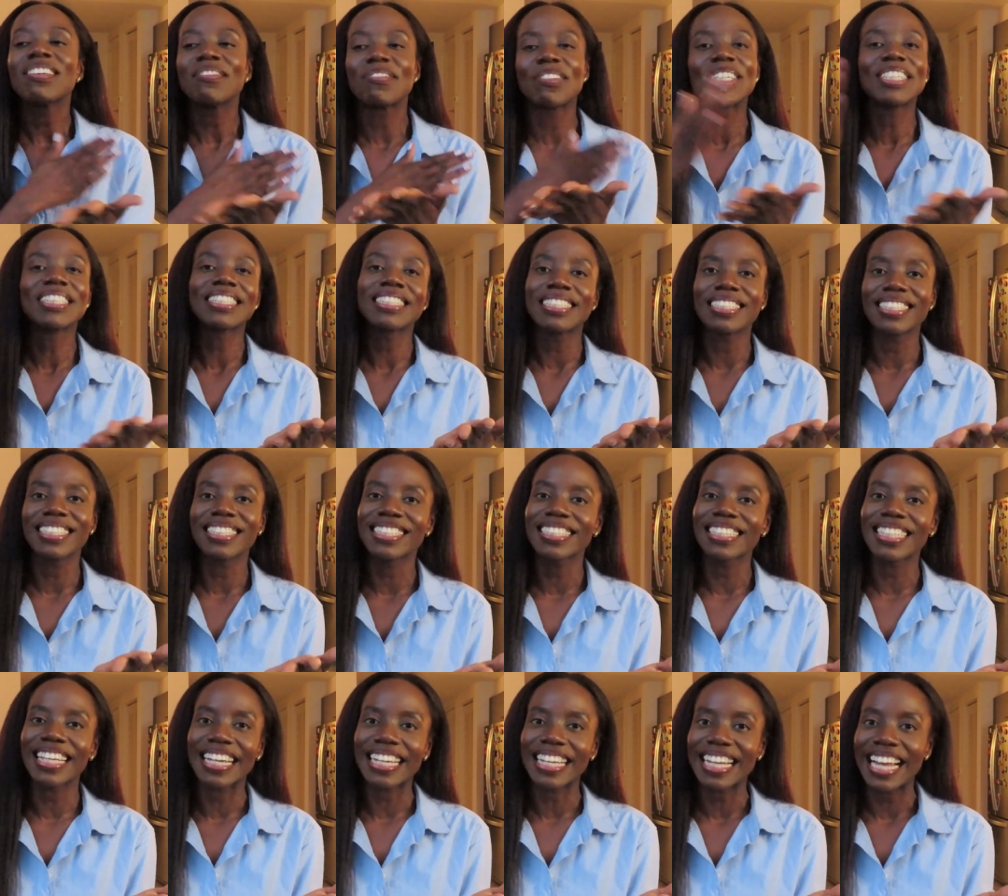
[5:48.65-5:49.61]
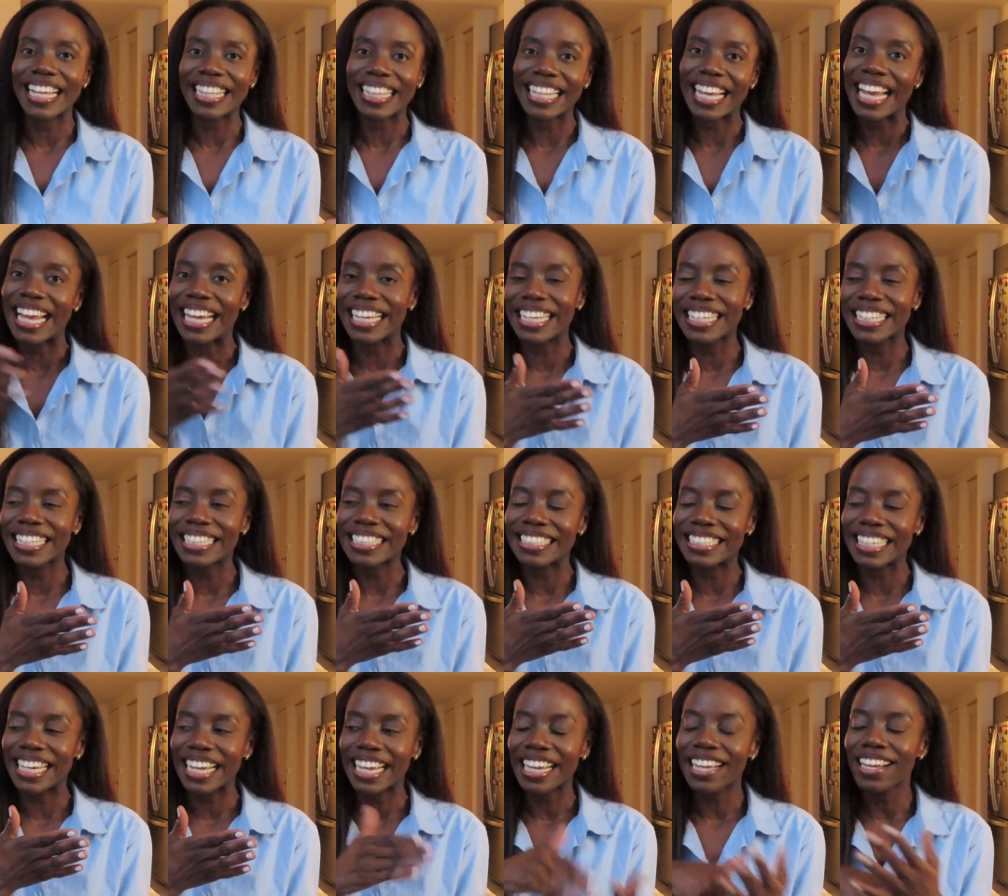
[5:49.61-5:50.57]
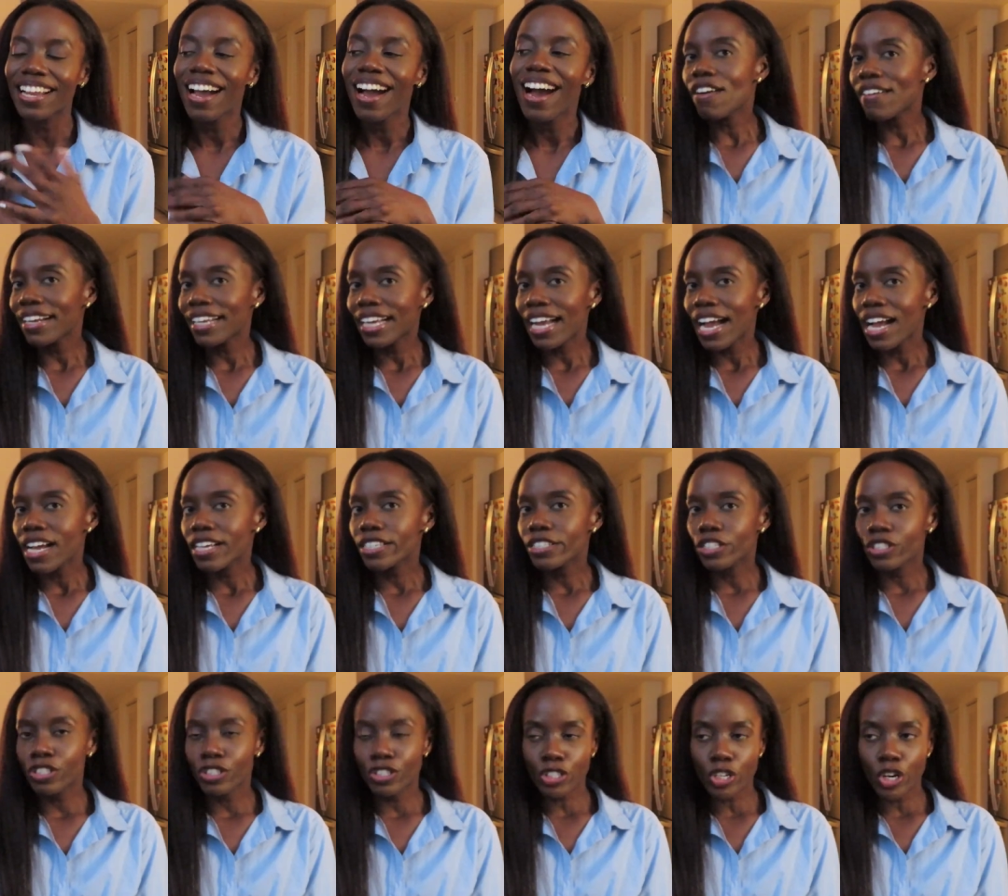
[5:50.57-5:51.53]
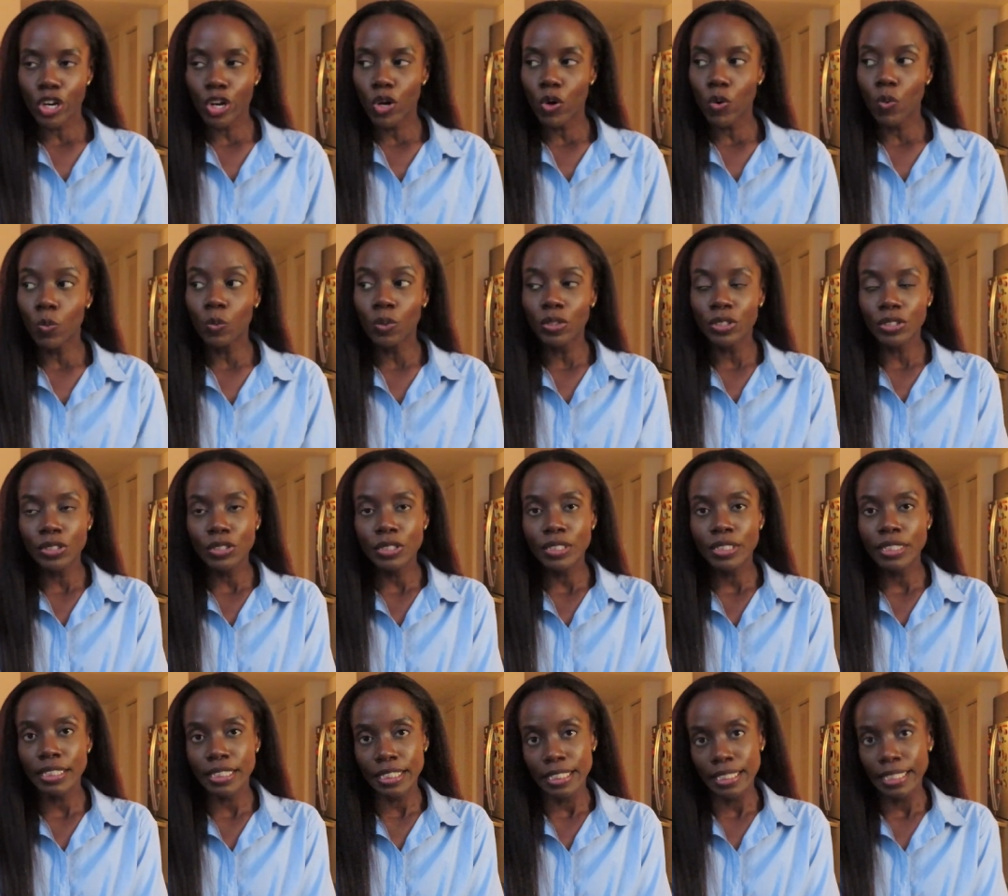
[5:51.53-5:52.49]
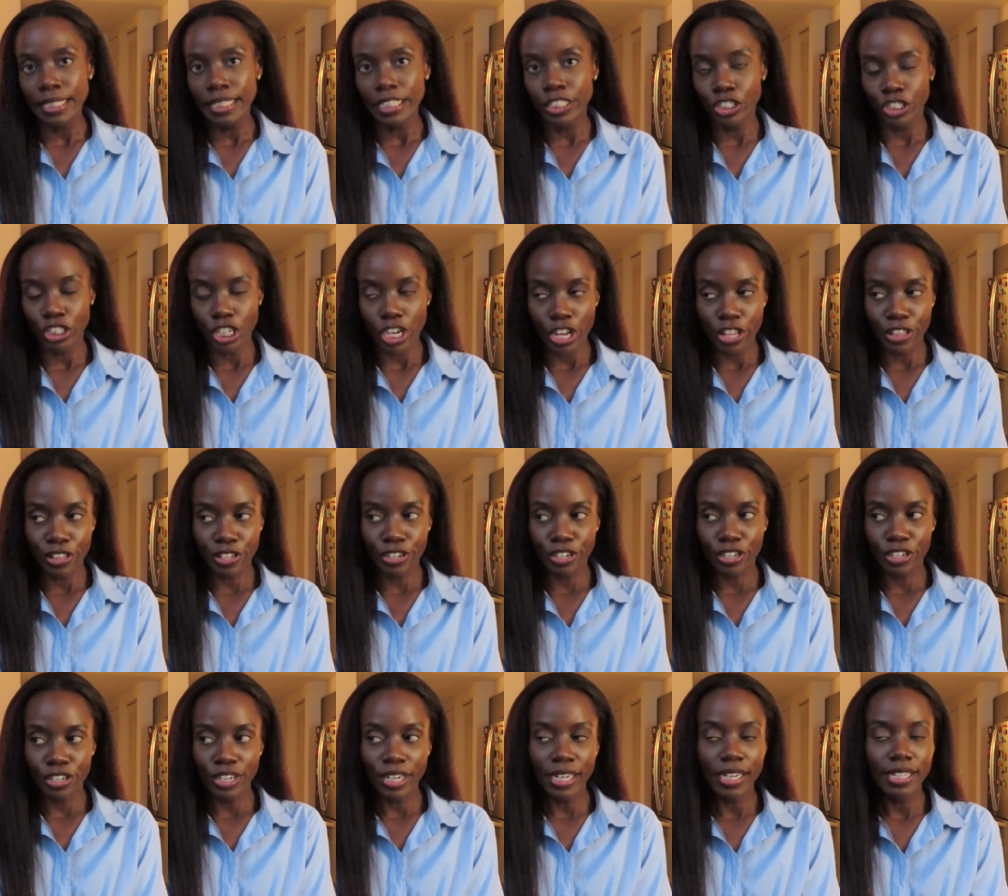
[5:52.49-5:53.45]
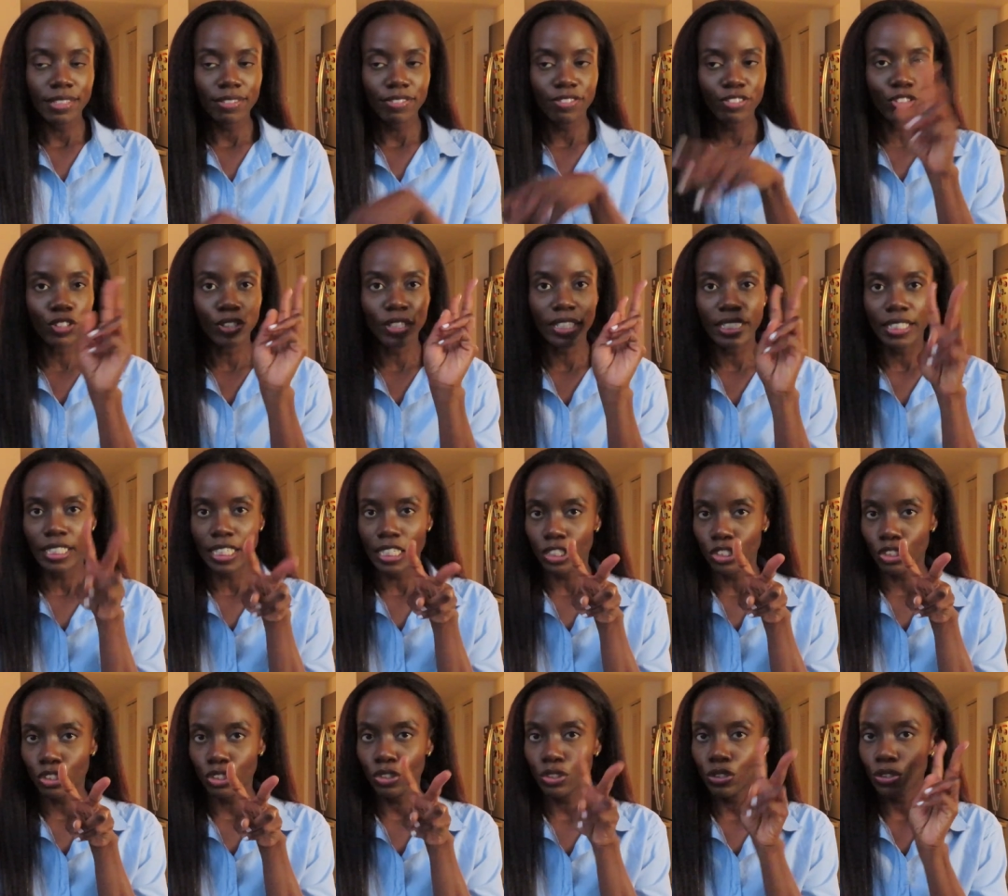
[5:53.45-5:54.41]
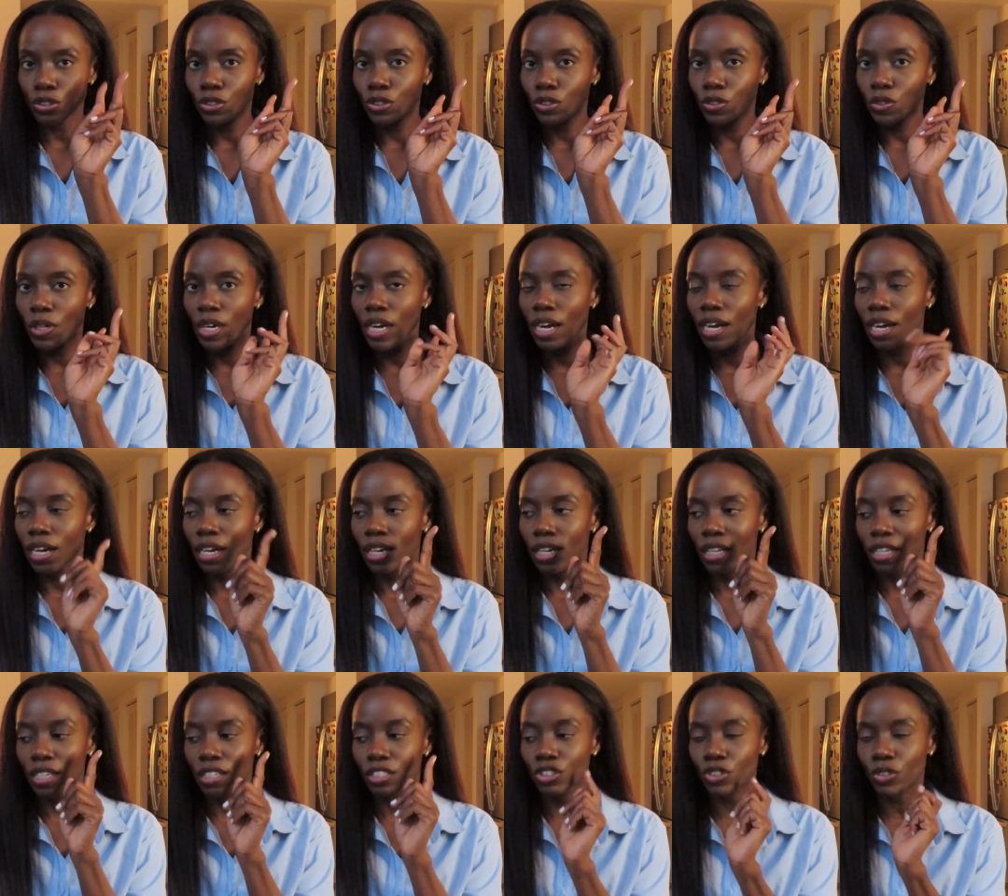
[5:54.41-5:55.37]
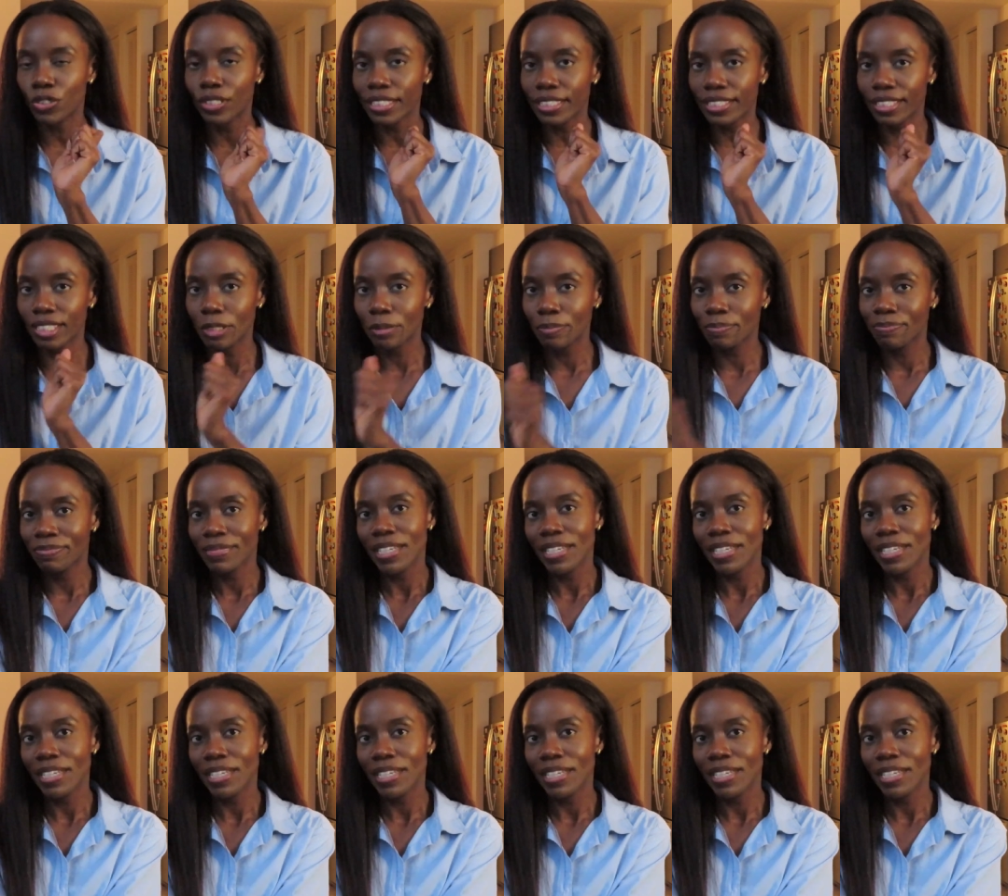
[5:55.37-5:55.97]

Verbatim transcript: versus like at the end of the day. All right guys, so we'll see each other for day two shortly.